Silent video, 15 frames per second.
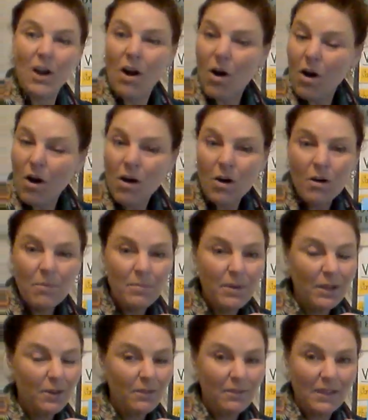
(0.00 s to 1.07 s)
all
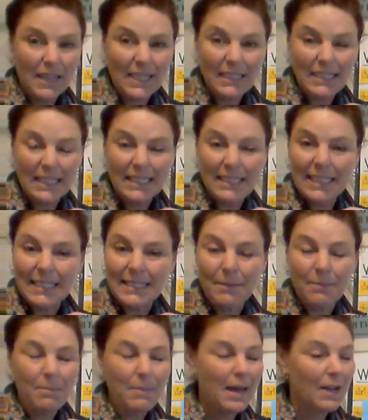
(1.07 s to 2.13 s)
butterflies, it
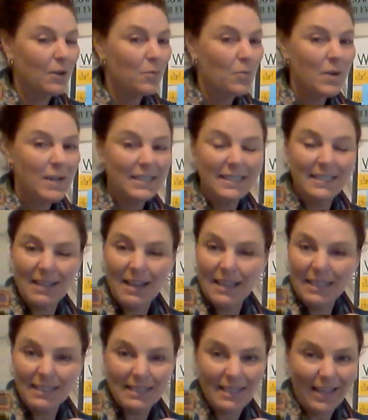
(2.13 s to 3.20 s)
doesn't matter what
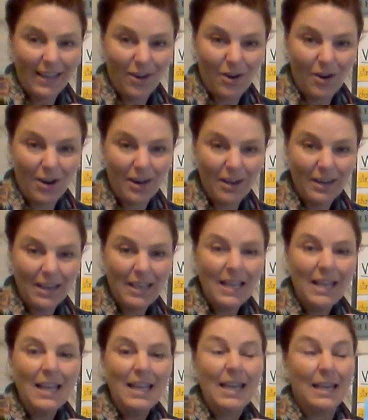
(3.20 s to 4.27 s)
size they are.
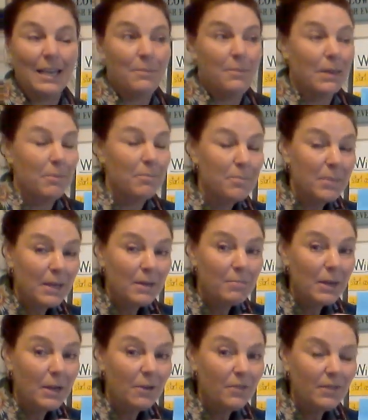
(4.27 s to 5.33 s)
It can be a big
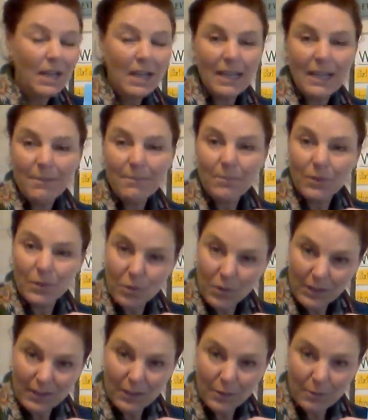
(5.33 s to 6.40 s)
butterfly or
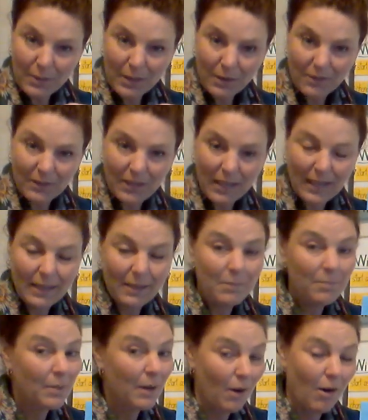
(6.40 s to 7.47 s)
a little butterfly,
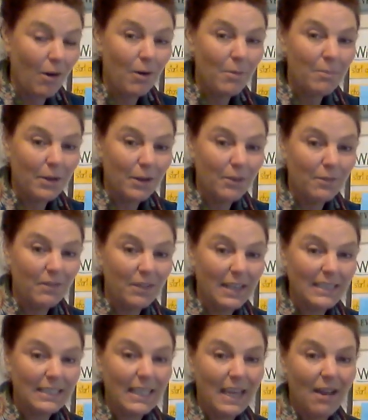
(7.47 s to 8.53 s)
but all butterflies
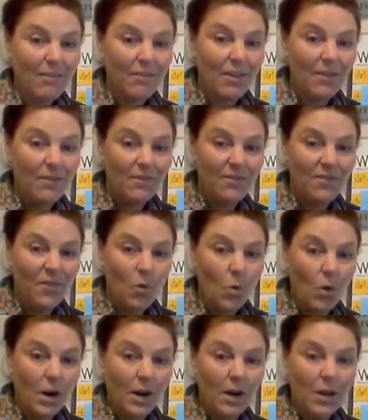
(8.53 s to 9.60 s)
have 4
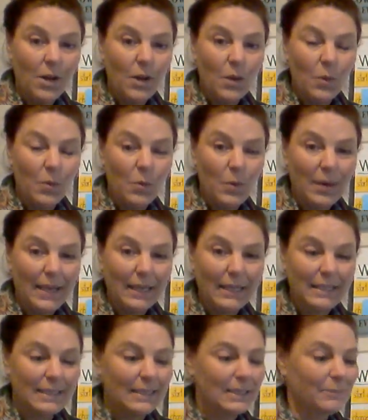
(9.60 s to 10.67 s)

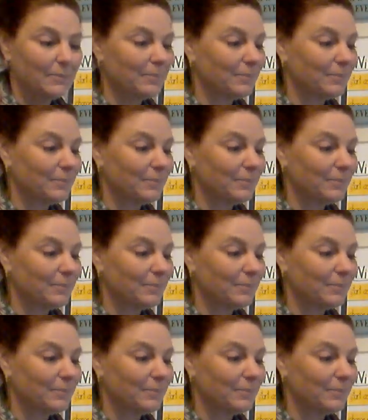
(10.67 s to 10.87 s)
wings.